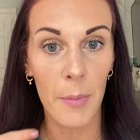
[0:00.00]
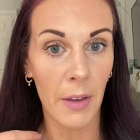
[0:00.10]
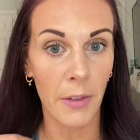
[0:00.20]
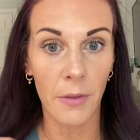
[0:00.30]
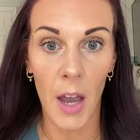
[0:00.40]

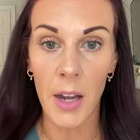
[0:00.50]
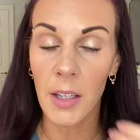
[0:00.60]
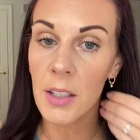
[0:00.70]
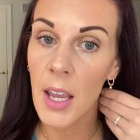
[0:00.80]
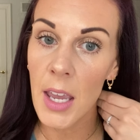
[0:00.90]
if you've gotten a
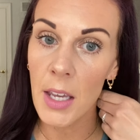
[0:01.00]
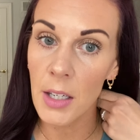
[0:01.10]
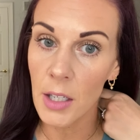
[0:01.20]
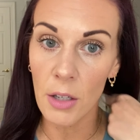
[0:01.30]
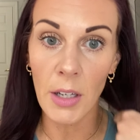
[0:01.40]
tan
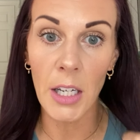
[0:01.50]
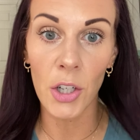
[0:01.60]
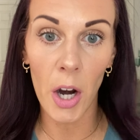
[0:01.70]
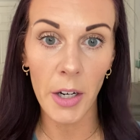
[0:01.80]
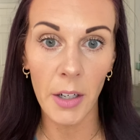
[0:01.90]
and you need a
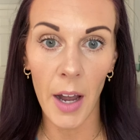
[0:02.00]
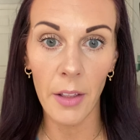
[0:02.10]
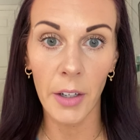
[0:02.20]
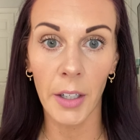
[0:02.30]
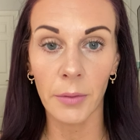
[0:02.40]
darker
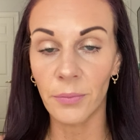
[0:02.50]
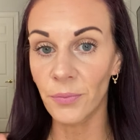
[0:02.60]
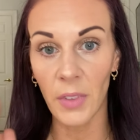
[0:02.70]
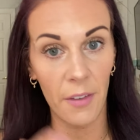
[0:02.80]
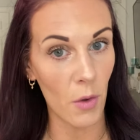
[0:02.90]
color,
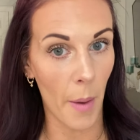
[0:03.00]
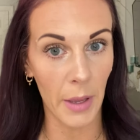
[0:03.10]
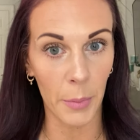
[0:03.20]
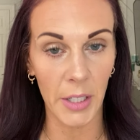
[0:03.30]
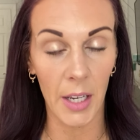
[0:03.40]
if you want me
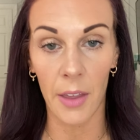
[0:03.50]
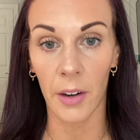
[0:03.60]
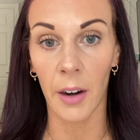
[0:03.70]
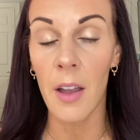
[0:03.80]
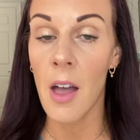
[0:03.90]
to put
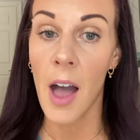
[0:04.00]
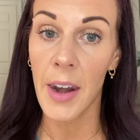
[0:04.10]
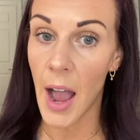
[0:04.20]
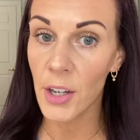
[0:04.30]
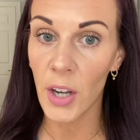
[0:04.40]
together an
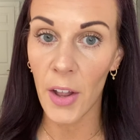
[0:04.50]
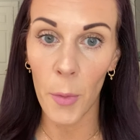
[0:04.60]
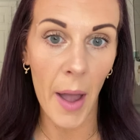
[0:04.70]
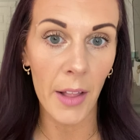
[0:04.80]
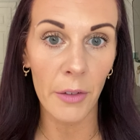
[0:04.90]
eyeshadow
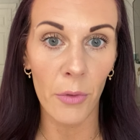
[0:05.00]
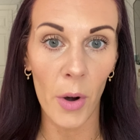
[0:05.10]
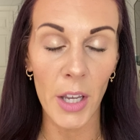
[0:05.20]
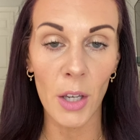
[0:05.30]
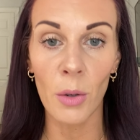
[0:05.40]
palette for
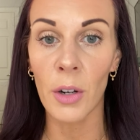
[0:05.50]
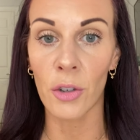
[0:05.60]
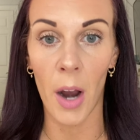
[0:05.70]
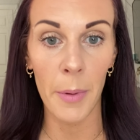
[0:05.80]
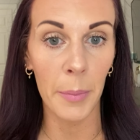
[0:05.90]
you,
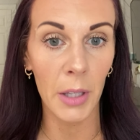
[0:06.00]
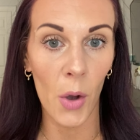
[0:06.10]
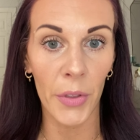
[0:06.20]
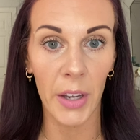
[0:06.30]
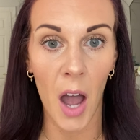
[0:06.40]
drop it below
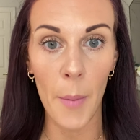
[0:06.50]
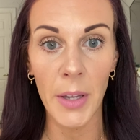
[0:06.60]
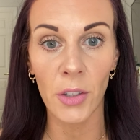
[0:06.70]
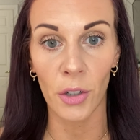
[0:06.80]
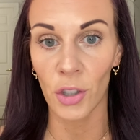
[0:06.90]
in the
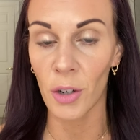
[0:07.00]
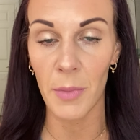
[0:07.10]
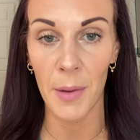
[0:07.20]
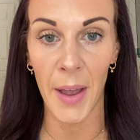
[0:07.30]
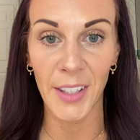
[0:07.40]
comments or shoot
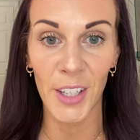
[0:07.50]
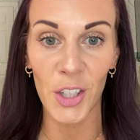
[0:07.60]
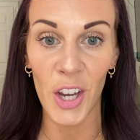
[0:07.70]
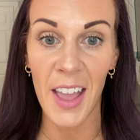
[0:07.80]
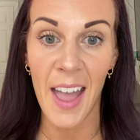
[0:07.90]
me a
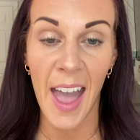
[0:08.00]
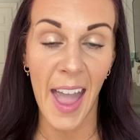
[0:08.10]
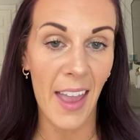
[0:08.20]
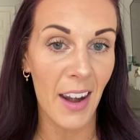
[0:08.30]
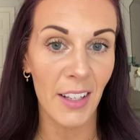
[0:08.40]
message.
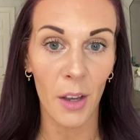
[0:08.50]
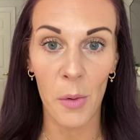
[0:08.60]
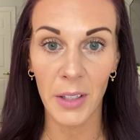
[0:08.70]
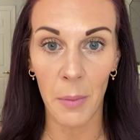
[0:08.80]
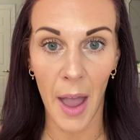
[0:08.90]
And as
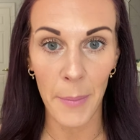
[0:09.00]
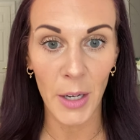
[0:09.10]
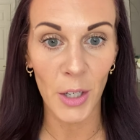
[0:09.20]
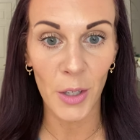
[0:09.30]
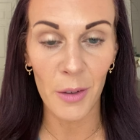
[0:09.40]
always, I'm happy
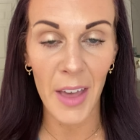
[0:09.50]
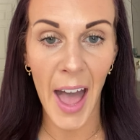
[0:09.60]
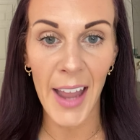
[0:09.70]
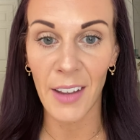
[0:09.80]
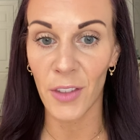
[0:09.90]
to do
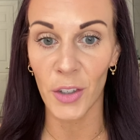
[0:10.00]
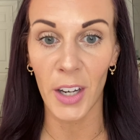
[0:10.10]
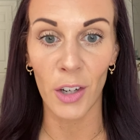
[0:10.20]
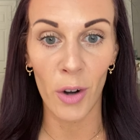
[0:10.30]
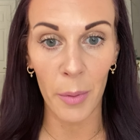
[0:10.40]
that. If there's
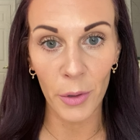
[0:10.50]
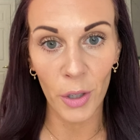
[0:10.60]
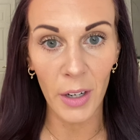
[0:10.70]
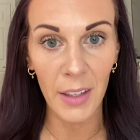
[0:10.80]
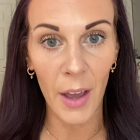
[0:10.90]
any
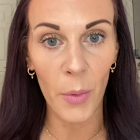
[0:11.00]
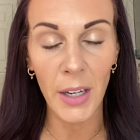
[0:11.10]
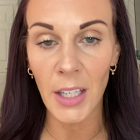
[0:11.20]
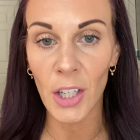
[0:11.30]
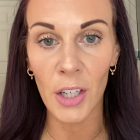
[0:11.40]
troubleshooting that we
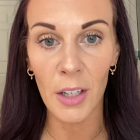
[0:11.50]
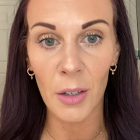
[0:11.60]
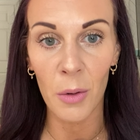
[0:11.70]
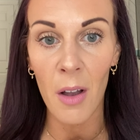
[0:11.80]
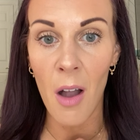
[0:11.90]
need to
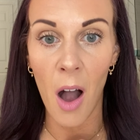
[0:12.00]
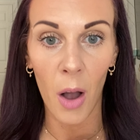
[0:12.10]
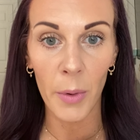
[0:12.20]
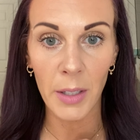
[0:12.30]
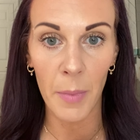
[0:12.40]
do,
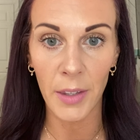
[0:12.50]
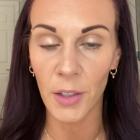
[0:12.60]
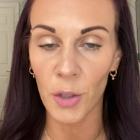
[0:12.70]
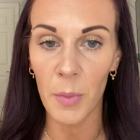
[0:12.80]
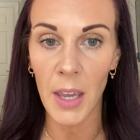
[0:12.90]
always
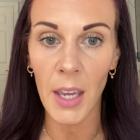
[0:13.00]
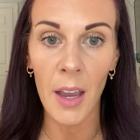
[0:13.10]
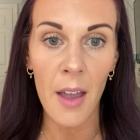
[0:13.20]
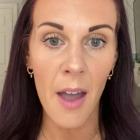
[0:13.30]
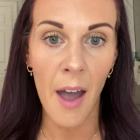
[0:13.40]
message me.
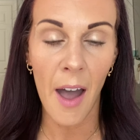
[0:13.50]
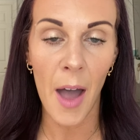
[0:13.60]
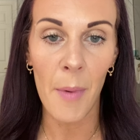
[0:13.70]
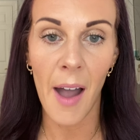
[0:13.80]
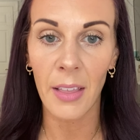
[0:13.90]

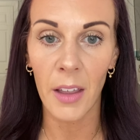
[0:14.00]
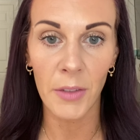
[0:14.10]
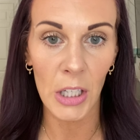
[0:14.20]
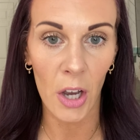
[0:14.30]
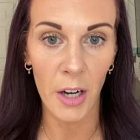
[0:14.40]
I love
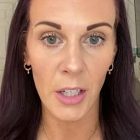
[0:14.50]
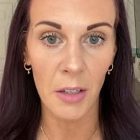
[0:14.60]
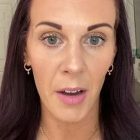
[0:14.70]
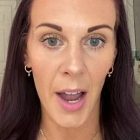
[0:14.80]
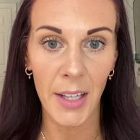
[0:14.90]
to talk to you
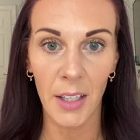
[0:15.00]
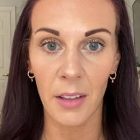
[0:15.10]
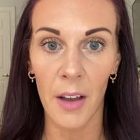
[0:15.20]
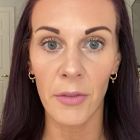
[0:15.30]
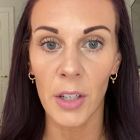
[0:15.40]
guys. I
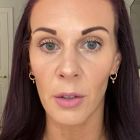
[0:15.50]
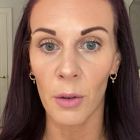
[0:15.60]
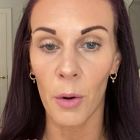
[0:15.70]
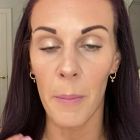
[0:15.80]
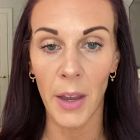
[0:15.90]
love
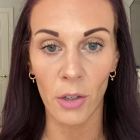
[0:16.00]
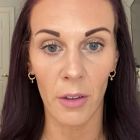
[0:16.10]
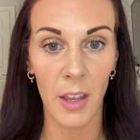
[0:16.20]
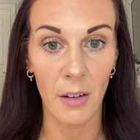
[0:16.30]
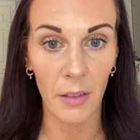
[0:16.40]
to make sure
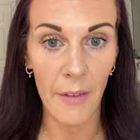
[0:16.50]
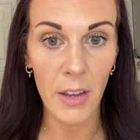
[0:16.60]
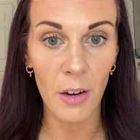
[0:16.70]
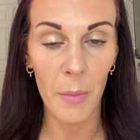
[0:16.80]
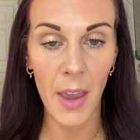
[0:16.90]
that you're loving
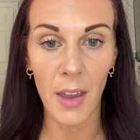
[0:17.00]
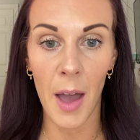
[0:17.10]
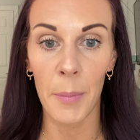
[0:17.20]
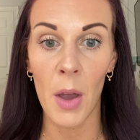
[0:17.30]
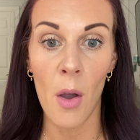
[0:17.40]
your
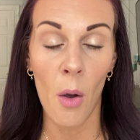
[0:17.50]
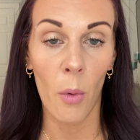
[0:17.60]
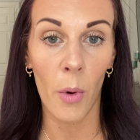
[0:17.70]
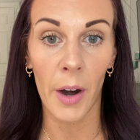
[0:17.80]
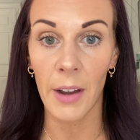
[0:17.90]
makeup,
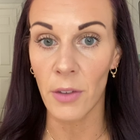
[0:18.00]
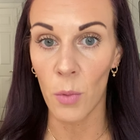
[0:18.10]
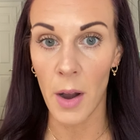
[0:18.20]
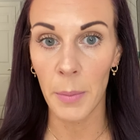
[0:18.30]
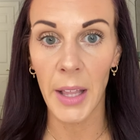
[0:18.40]
or if you
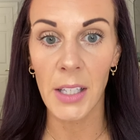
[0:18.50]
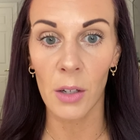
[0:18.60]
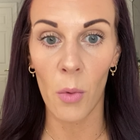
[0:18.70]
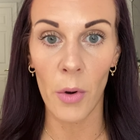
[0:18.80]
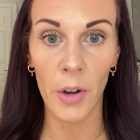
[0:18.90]
want to place
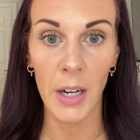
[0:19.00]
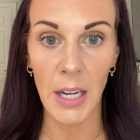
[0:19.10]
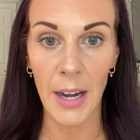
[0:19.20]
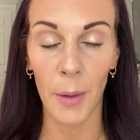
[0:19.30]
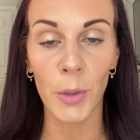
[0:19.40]
an order and
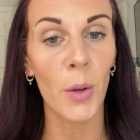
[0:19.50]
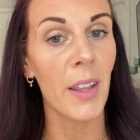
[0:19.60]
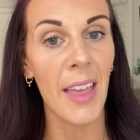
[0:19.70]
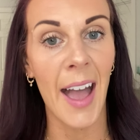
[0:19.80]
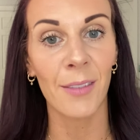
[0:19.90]
need help doing
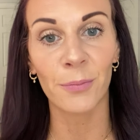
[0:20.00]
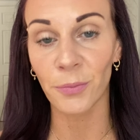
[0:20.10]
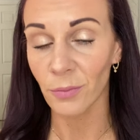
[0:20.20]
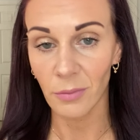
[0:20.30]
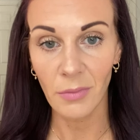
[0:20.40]
that,
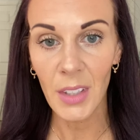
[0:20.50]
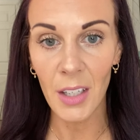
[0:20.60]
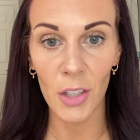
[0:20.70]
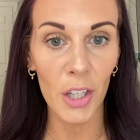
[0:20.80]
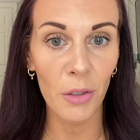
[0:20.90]

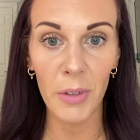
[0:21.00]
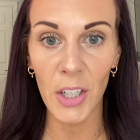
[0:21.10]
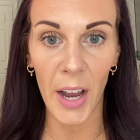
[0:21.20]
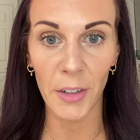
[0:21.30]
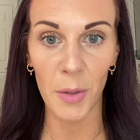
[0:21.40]
just
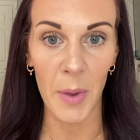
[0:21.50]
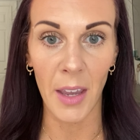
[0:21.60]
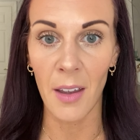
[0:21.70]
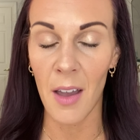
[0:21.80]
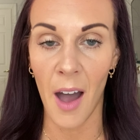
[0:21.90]
reach out to me.
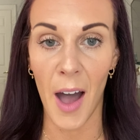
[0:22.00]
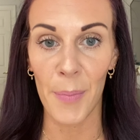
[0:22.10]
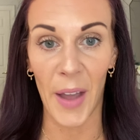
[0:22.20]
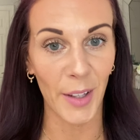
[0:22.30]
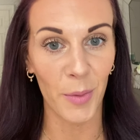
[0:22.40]

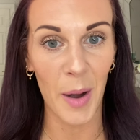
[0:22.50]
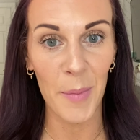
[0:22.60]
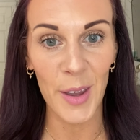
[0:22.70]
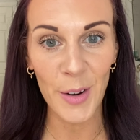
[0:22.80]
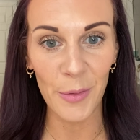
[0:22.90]
That's what I'm
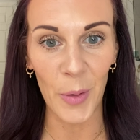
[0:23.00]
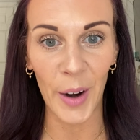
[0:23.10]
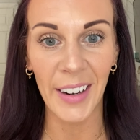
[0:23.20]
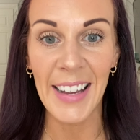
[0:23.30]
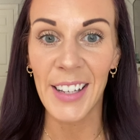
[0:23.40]
here
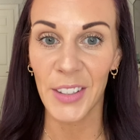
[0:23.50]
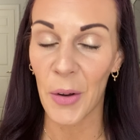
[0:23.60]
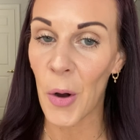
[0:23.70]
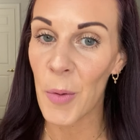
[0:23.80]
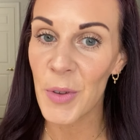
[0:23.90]
for. So I
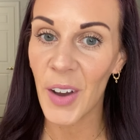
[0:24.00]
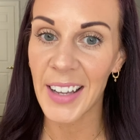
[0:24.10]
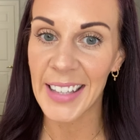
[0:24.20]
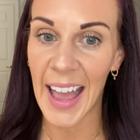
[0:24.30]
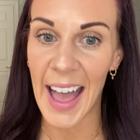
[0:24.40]
hope you
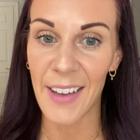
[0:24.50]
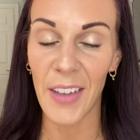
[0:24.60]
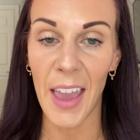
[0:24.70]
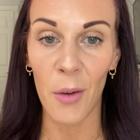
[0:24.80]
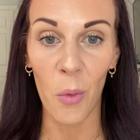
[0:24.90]
guys have
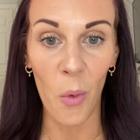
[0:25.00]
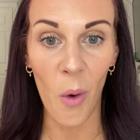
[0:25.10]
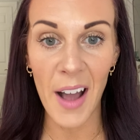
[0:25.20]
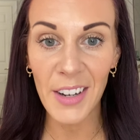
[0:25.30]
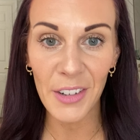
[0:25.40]
a
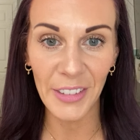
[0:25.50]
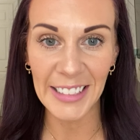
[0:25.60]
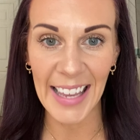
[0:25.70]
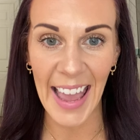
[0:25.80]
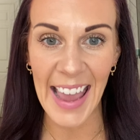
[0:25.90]
wonderful
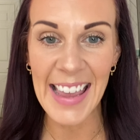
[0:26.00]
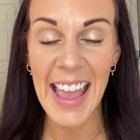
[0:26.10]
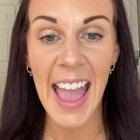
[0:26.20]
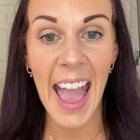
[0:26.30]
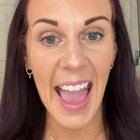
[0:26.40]
day
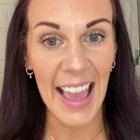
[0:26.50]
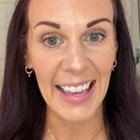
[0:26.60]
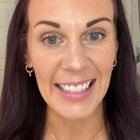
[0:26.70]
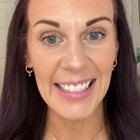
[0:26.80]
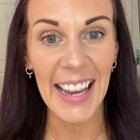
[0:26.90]

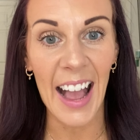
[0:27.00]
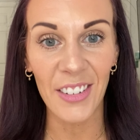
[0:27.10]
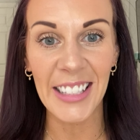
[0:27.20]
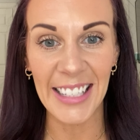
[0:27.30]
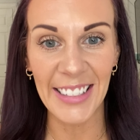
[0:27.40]
and I
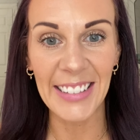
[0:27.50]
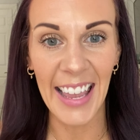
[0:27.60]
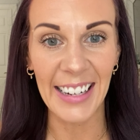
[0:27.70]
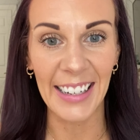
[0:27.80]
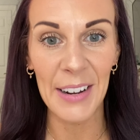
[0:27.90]
will see you
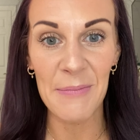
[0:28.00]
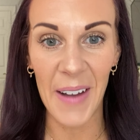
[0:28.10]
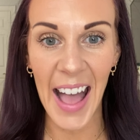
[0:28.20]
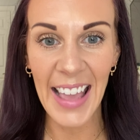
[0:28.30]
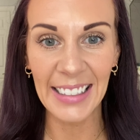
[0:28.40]
later.
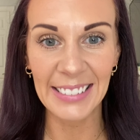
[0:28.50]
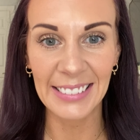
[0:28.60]
Bye.